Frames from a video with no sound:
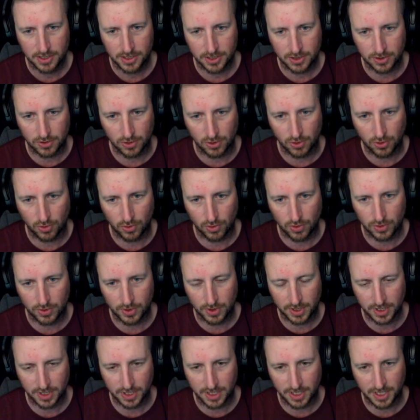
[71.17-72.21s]
so
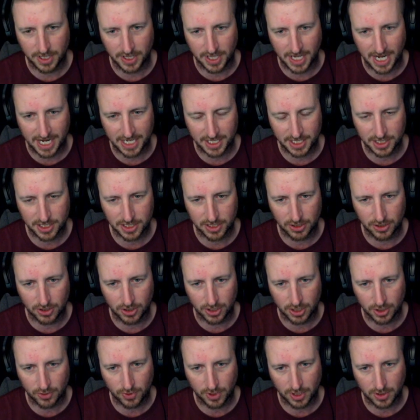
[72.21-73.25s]
that's not
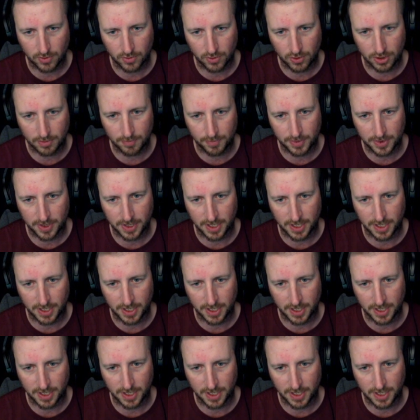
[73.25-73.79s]
a quick warp.